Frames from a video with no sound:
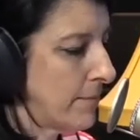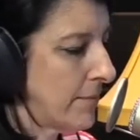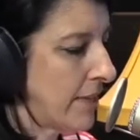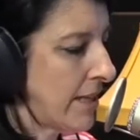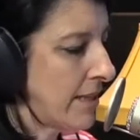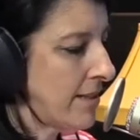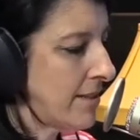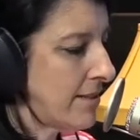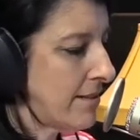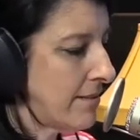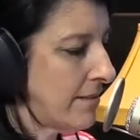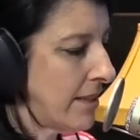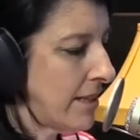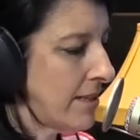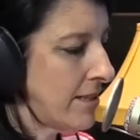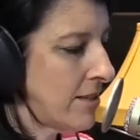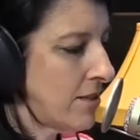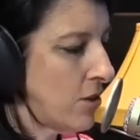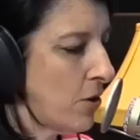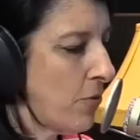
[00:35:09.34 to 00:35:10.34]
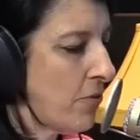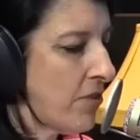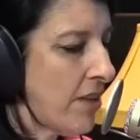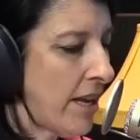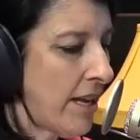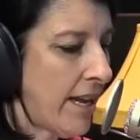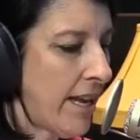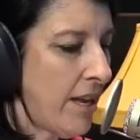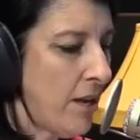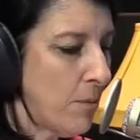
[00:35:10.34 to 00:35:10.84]
let us, let us know if
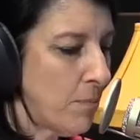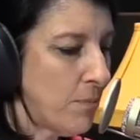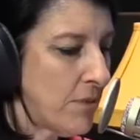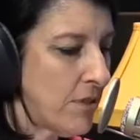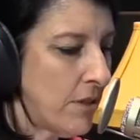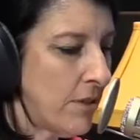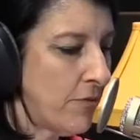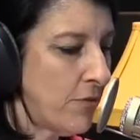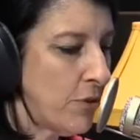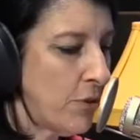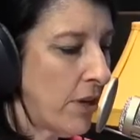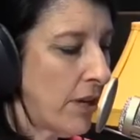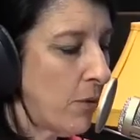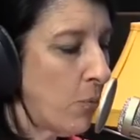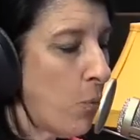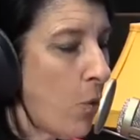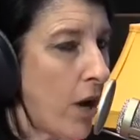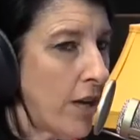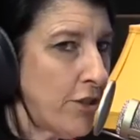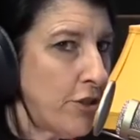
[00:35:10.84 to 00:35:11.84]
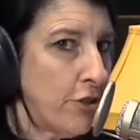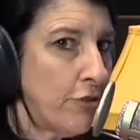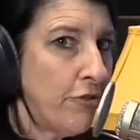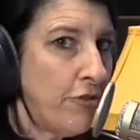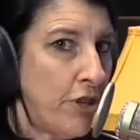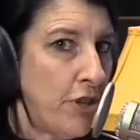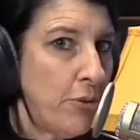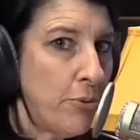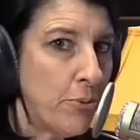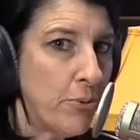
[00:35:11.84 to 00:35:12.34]
that helps. And if you get, watch your
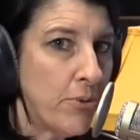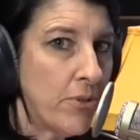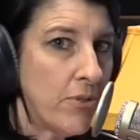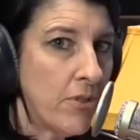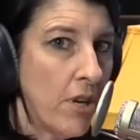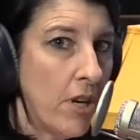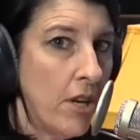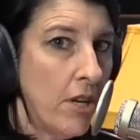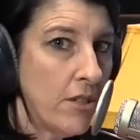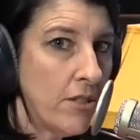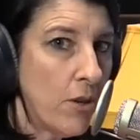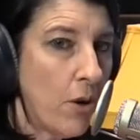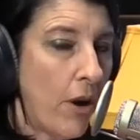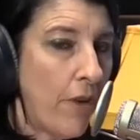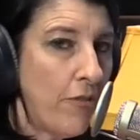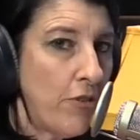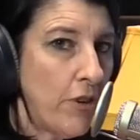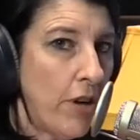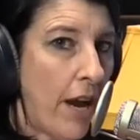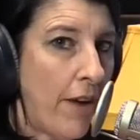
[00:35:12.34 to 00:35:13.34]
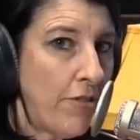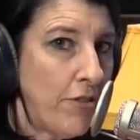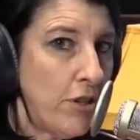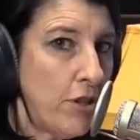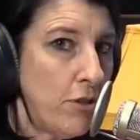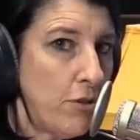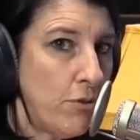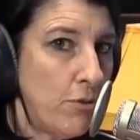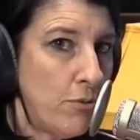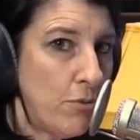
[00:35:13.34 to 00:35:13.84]
views. So after, after
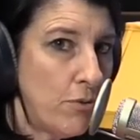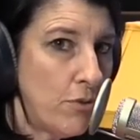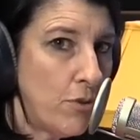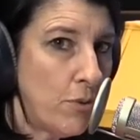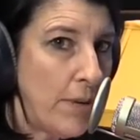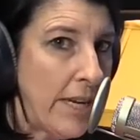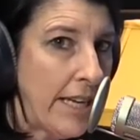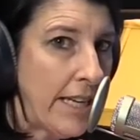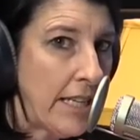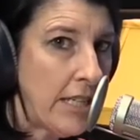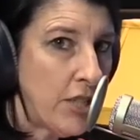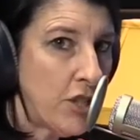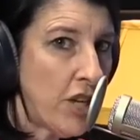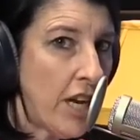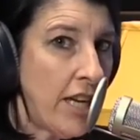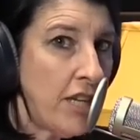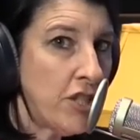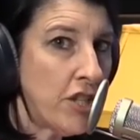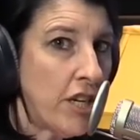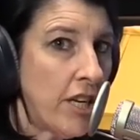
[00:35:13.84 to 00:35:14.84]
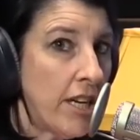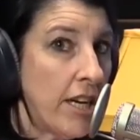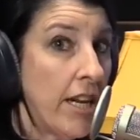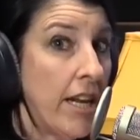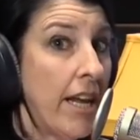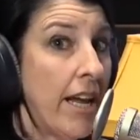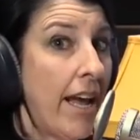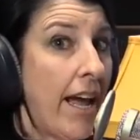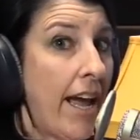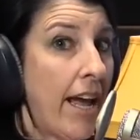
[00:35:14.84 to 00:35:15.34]
you tweak it and change it
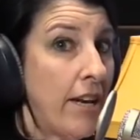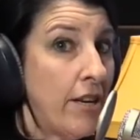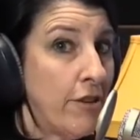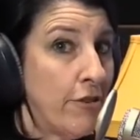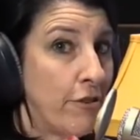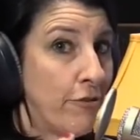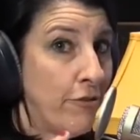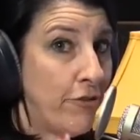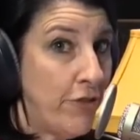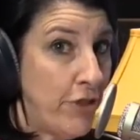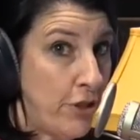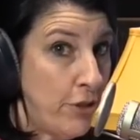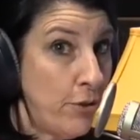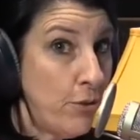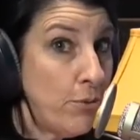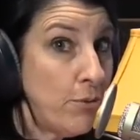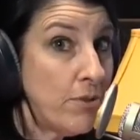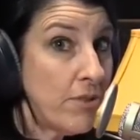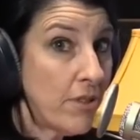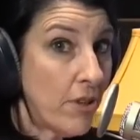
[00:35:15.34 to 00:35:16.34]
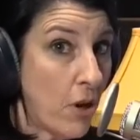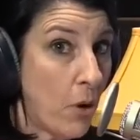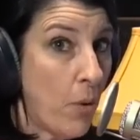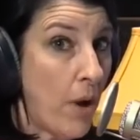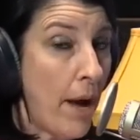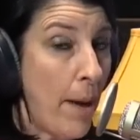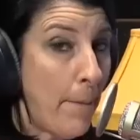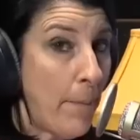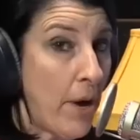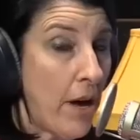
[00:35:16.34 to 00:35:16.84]
and your views go
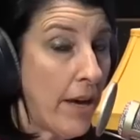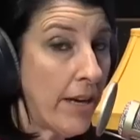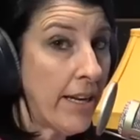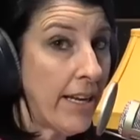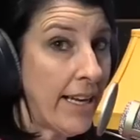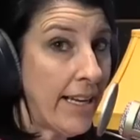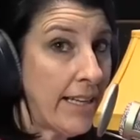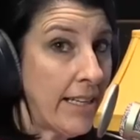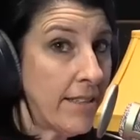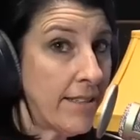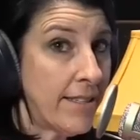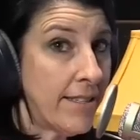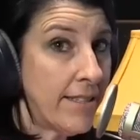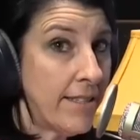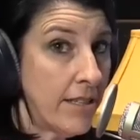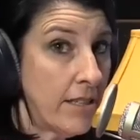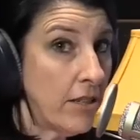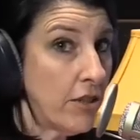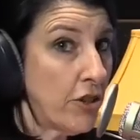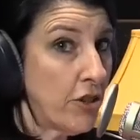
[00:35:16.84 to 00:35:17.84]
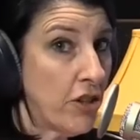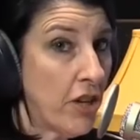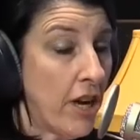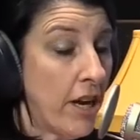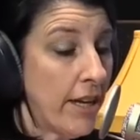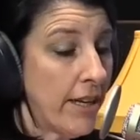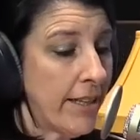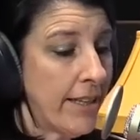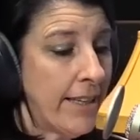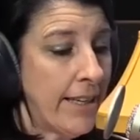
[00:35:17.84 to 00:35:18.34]
up on it and it's still, you're
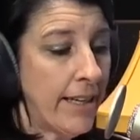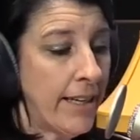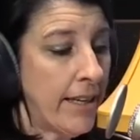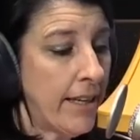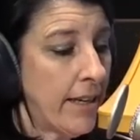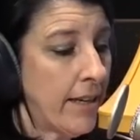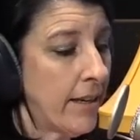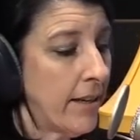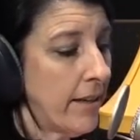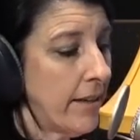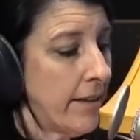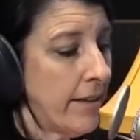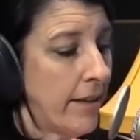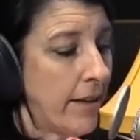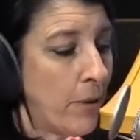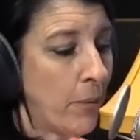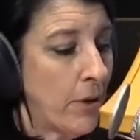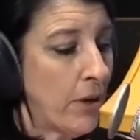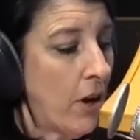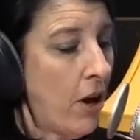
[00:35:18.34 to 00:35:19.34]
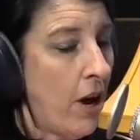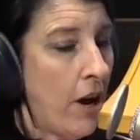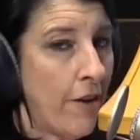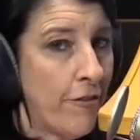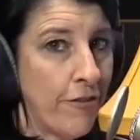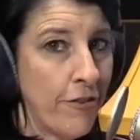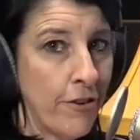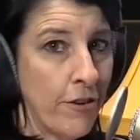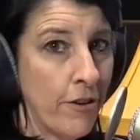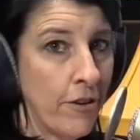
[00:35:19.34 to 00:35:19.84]
not getting, you know, an offer
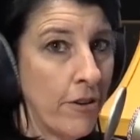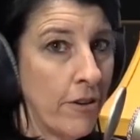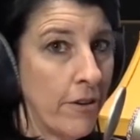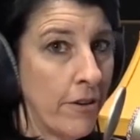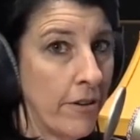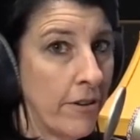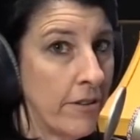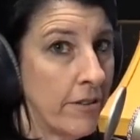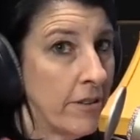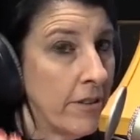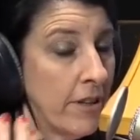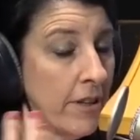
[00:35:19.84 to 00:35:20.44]
or,